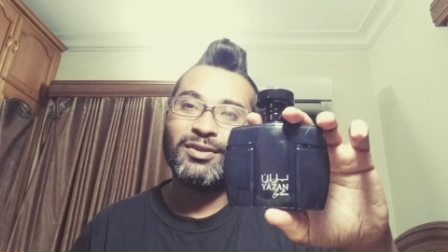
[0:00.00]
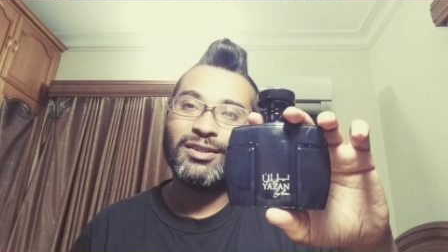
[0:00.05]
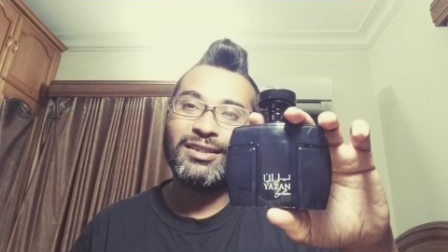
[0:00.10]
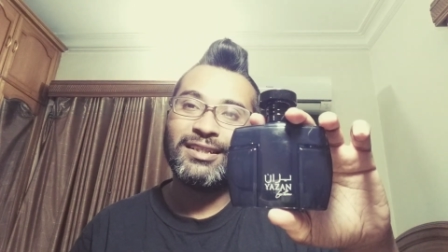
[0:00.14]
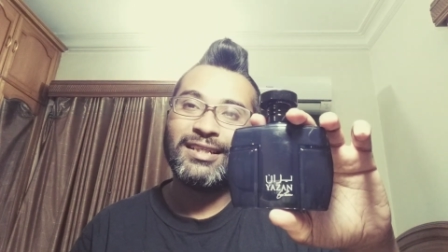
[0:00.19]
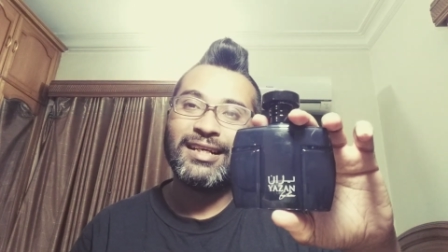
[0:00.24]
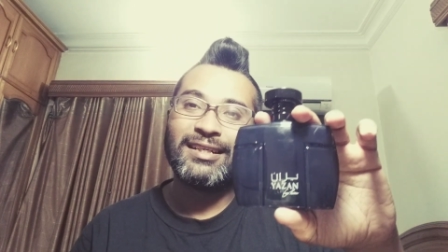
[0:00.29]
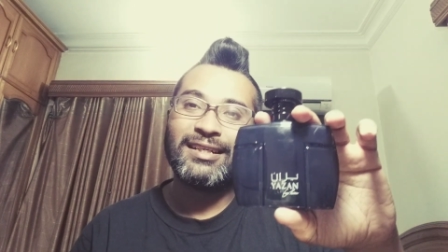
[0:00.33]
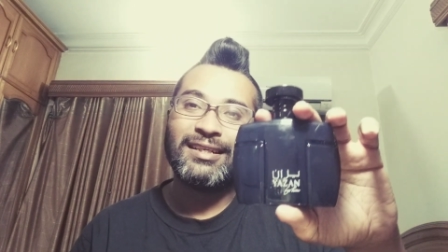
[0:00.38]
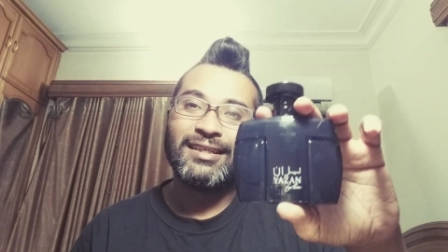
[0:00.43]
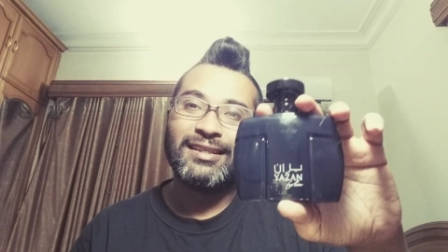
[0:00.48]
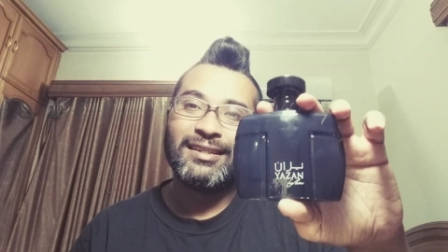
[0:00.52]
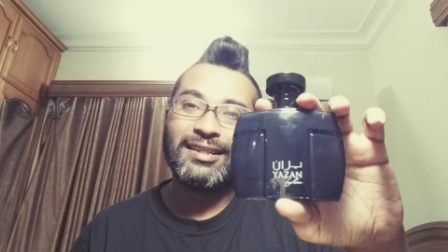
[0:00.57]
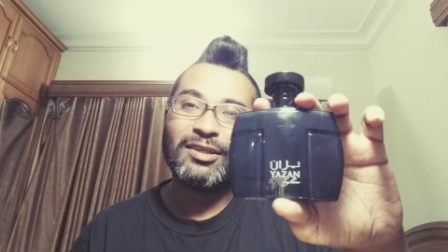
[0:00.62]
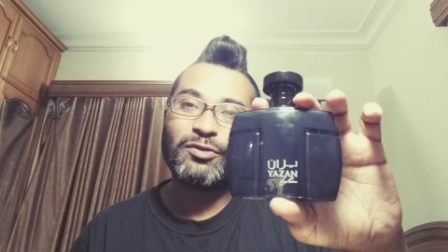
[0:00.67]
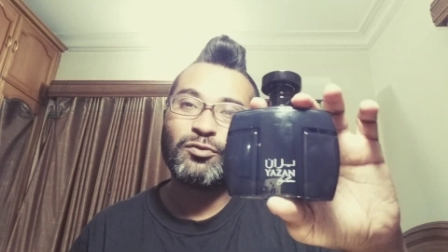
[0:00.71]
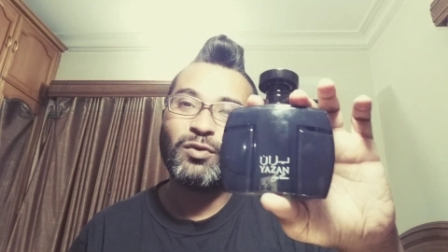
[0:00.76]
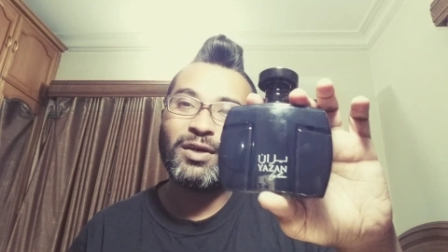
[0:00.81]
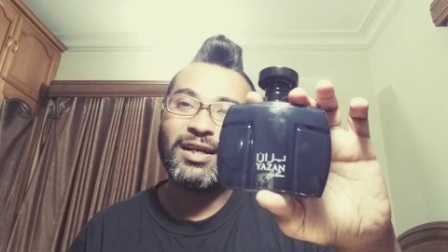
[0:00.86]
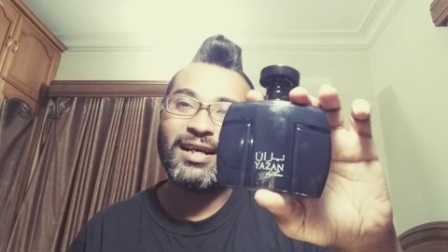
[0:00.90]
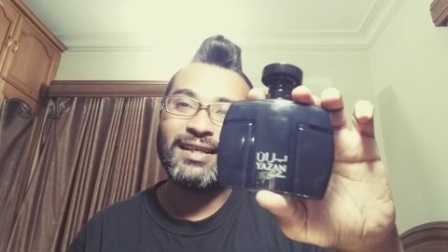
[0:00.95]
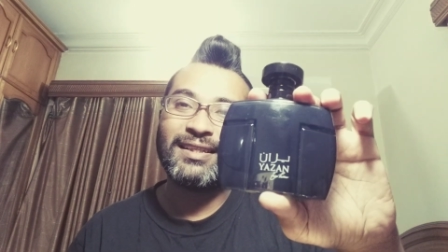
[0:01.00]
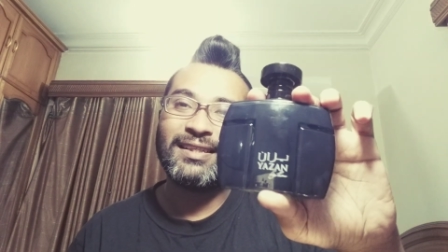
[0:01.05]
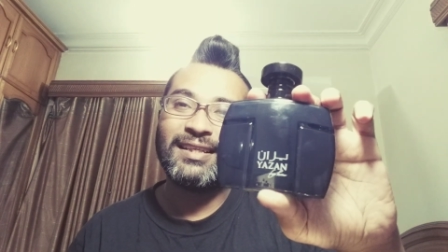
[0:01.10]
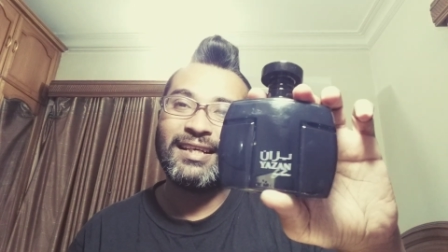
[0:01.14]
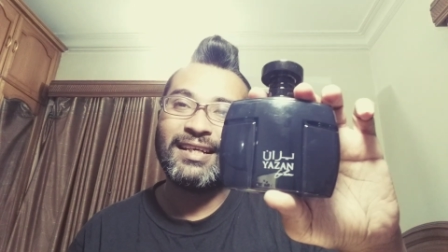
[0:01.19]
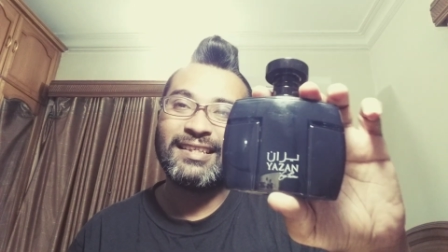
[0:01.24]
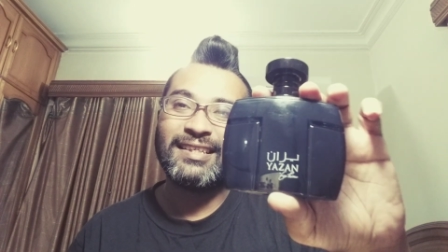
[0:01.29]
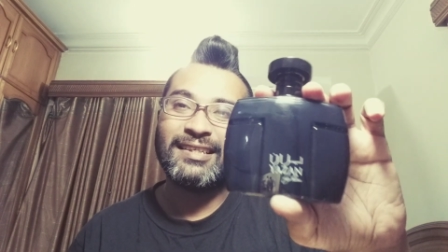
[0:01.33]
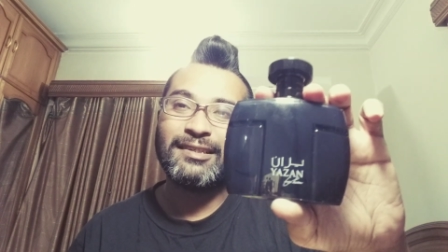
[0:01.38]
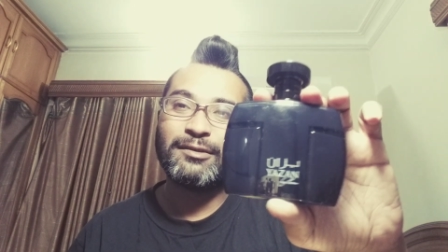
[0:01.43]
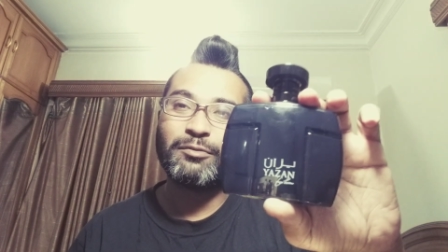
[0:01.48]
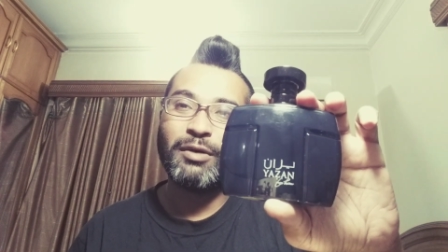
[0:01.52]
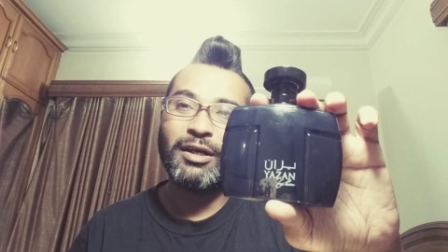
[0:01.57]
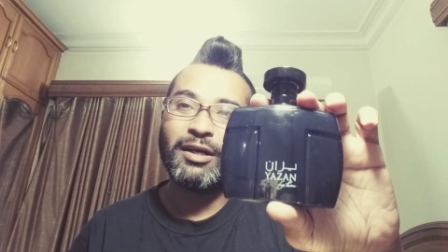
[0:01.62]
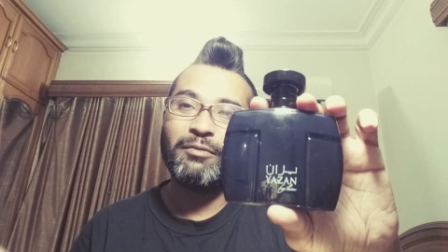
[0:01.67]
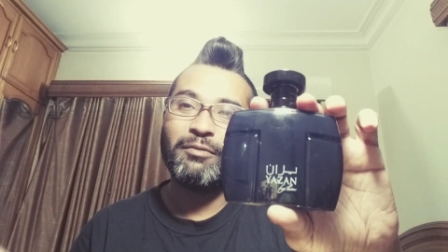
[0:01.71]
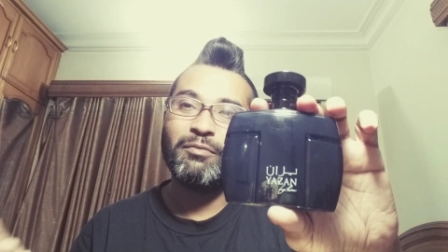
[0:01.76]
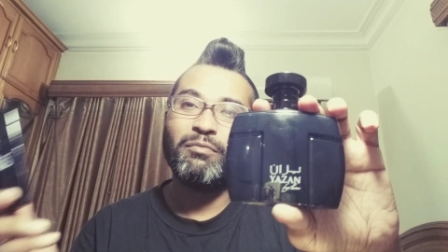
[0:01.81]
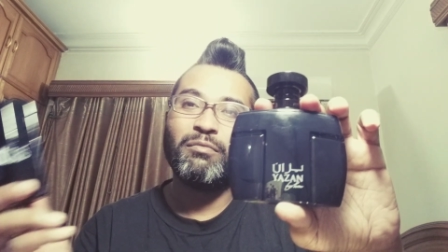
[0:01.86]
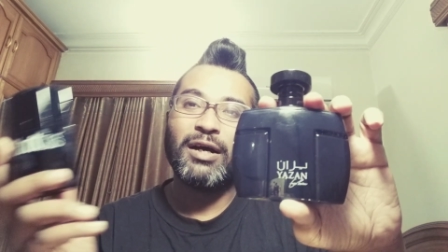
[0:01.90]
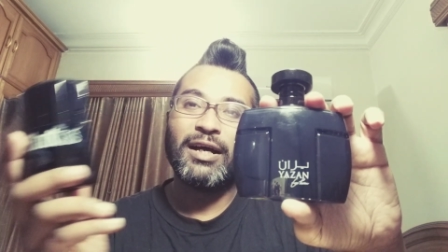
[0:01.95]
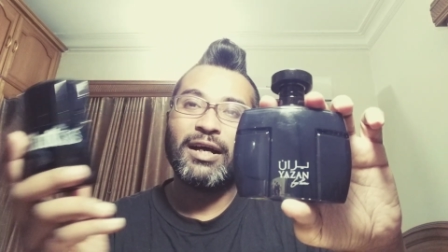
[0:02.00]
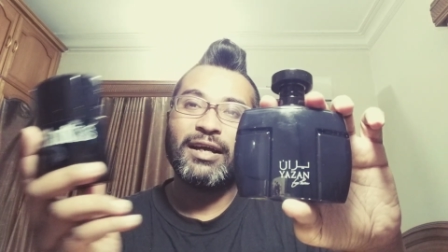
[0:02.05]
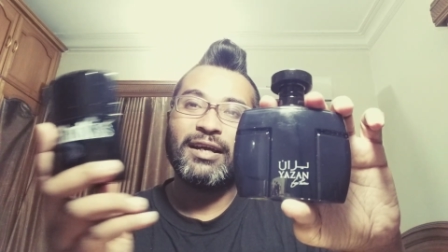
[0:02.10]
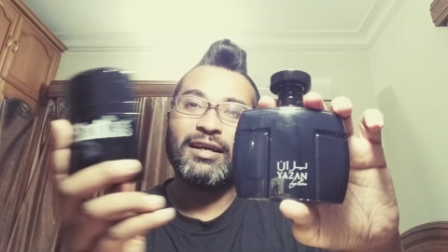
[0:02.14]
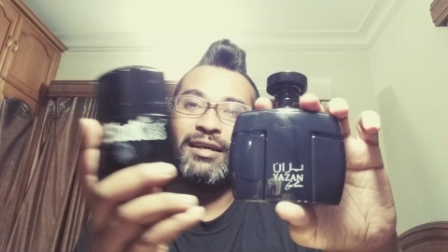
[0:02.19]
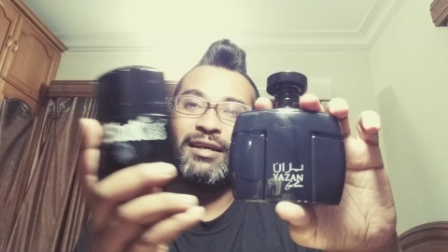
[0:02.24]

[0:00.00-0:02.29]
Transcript: that this one I think is inspired by.